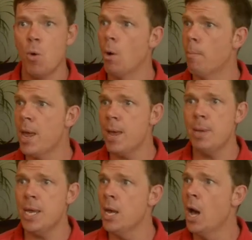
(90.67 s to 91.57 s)
Or
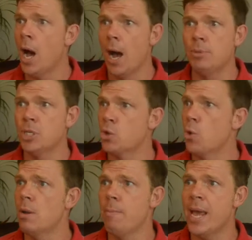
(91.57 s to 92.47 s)
maybe I'm just
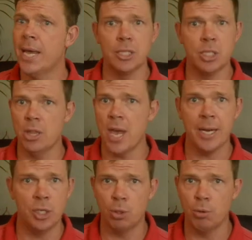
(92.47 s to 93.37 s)
going to make it to
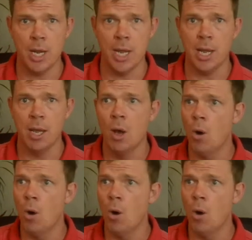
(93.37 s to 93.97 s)
that tree,